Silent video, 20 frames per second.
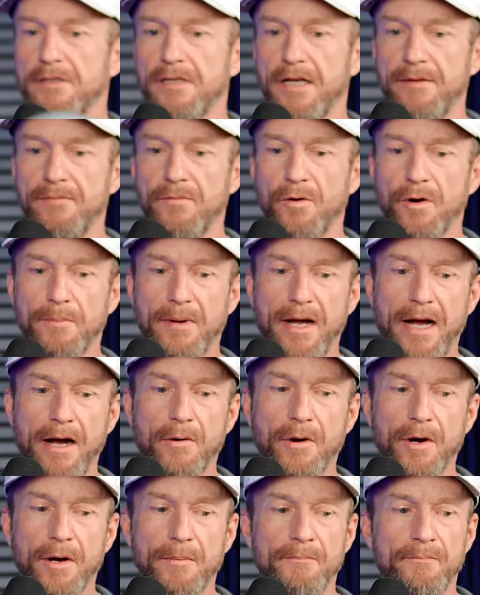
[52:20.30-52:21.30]
gave more
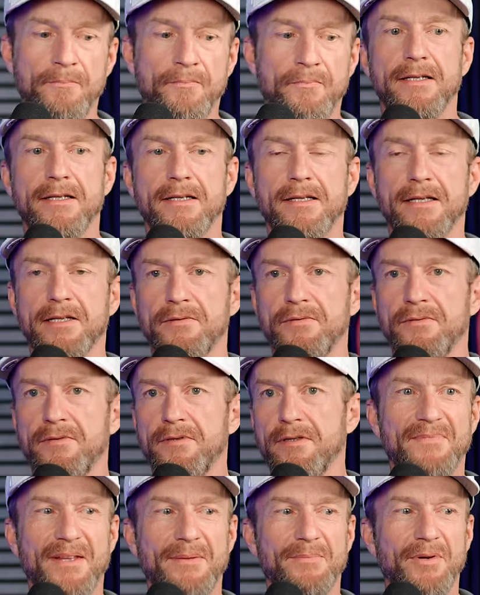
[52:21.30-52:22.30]
power. This
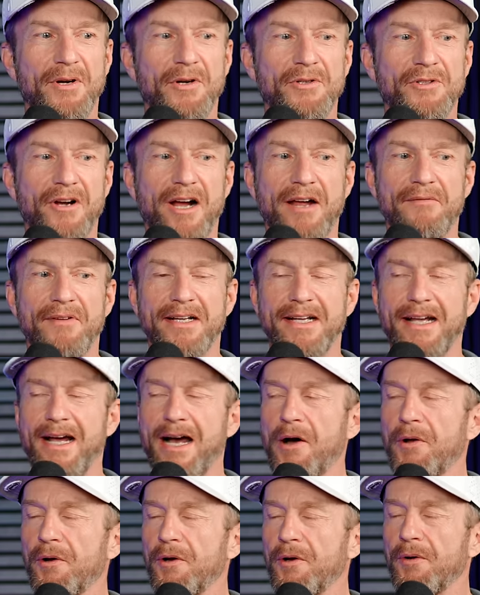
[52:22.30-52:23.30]
Pro Drive
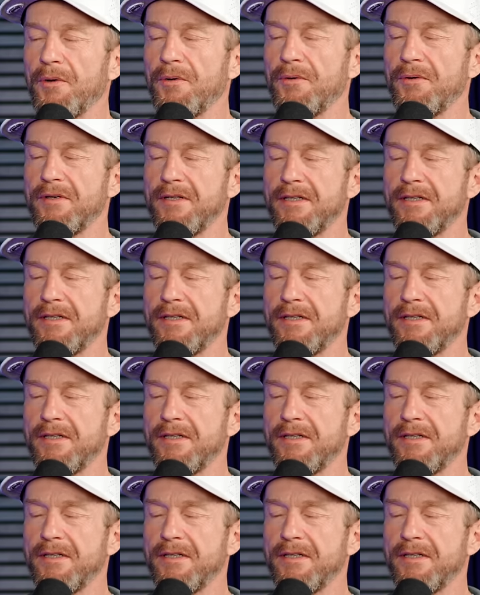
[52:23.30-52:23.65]
Encounter